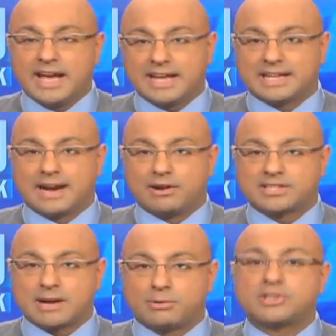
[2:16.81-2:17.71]
and Larry
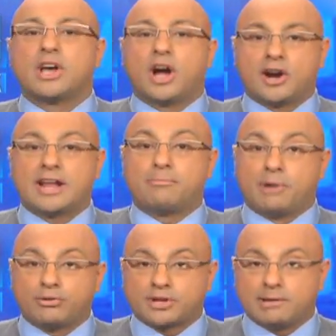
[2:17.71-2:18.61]
Summers are now
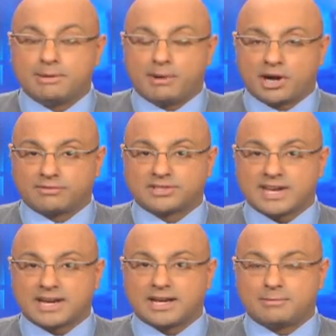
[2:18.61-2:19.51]
both going to be part of
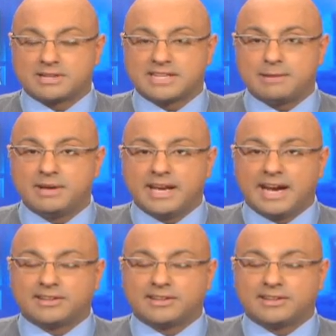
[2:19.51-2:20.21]
this economic team.